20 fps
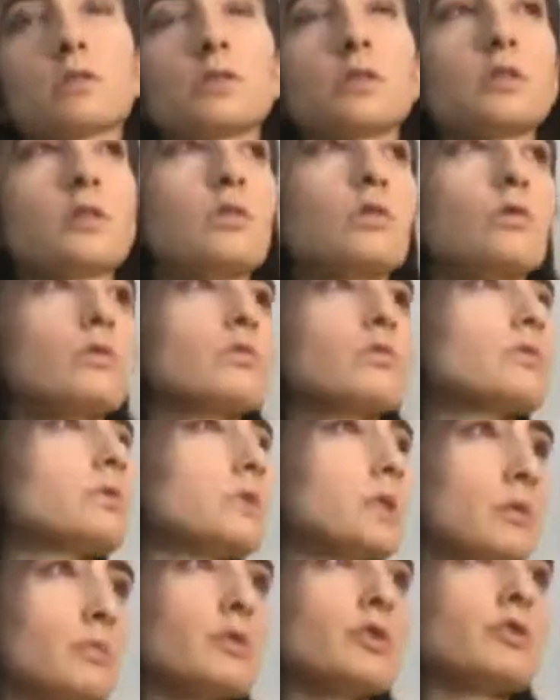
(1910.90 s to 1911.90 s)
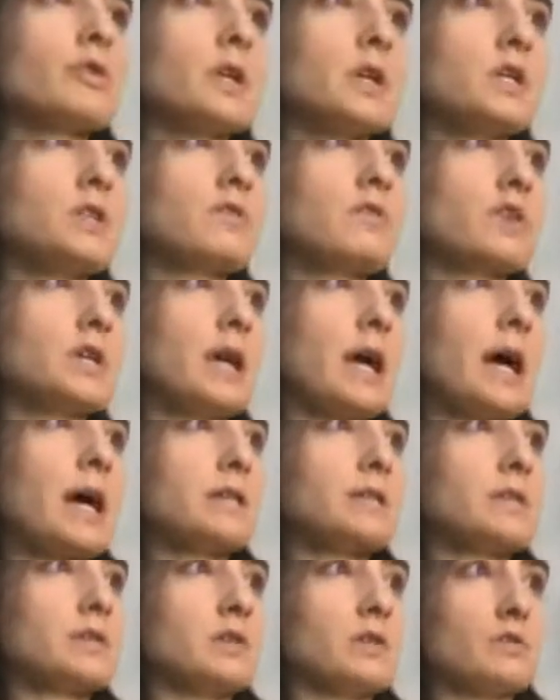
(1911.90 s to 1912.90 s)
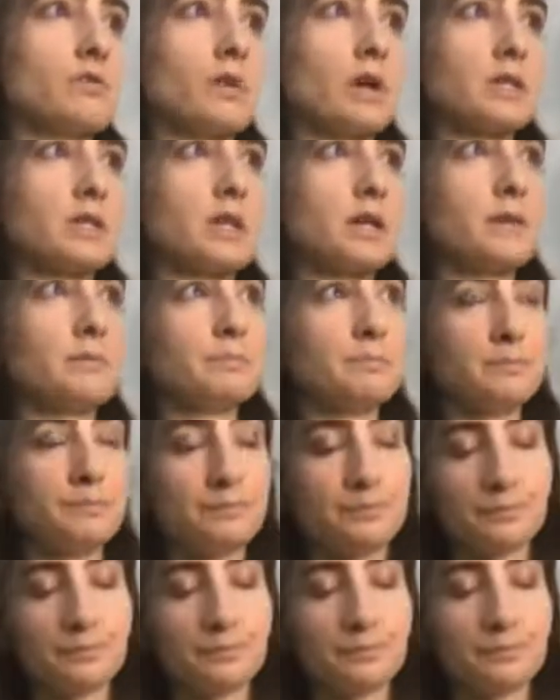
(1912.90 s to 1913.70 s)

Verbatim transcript: So similar things for diastasis recti.